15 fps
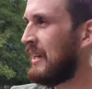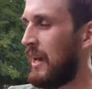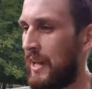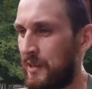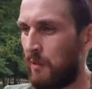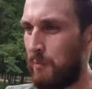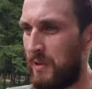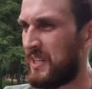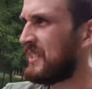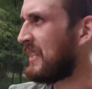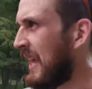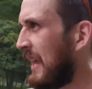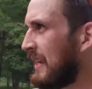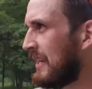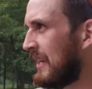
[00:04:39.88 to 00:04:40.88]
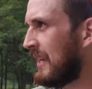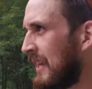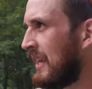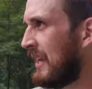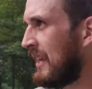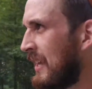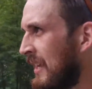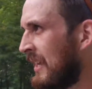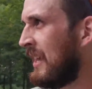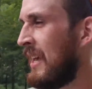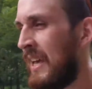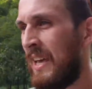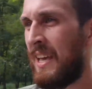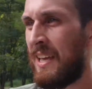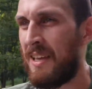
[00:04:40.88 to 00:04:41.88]
I don't miss that.
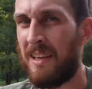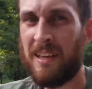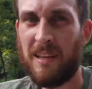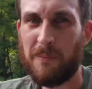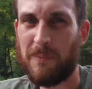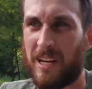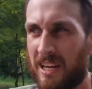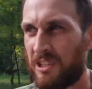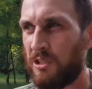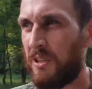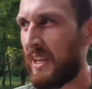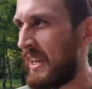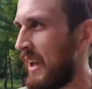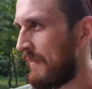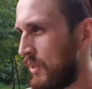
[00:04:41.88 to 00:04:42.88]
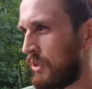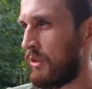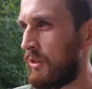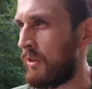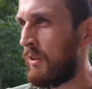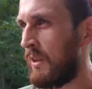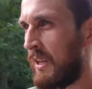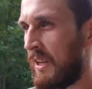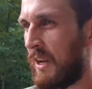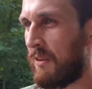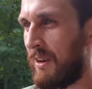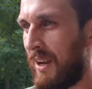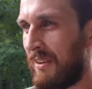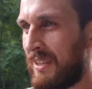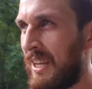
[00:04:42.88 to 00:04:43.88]
But I do like having her
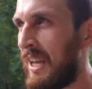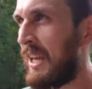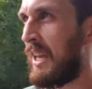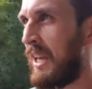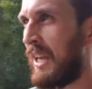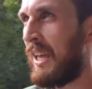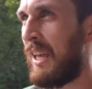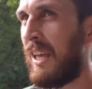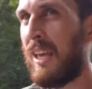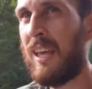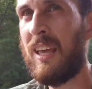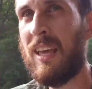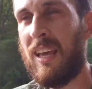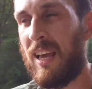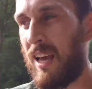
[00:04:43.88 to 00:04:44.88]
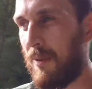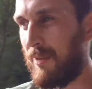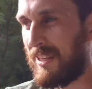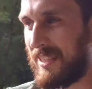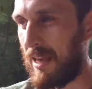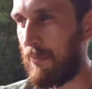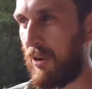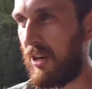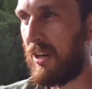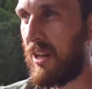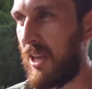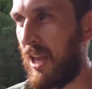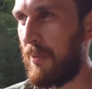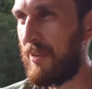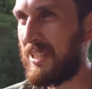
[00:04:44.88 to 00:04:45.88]
around. I miss that part.
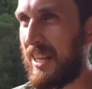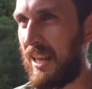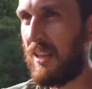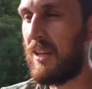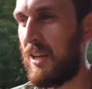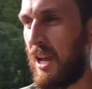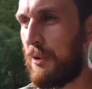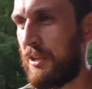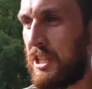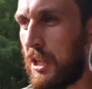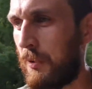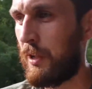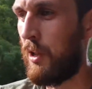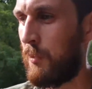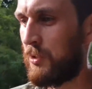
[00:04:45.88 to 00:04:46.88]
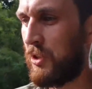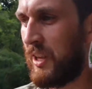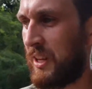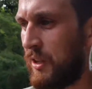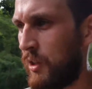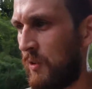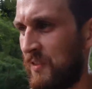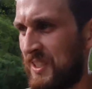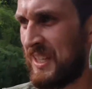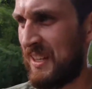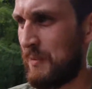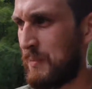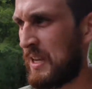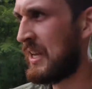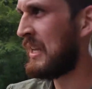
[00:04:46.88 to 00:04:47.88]
I miss Kayla. I wish they were home so I could go see
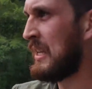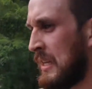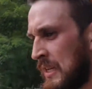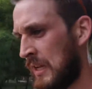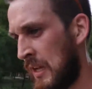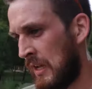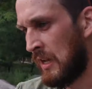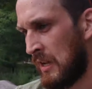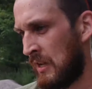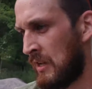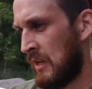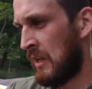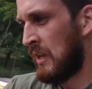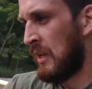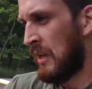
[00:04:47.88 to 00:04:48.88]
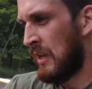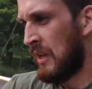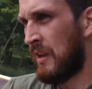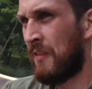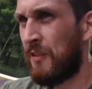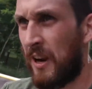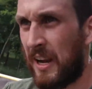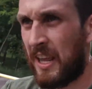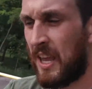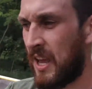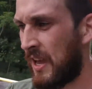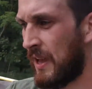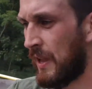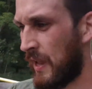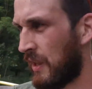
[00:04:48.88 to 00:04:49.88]
them. Friday.
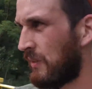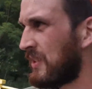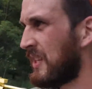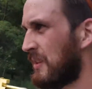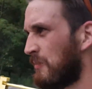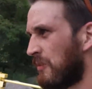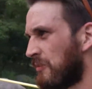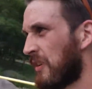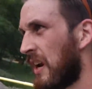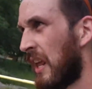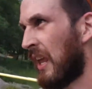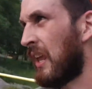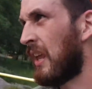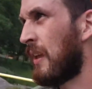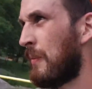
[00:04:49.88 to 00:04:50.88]
I will see them on Friday.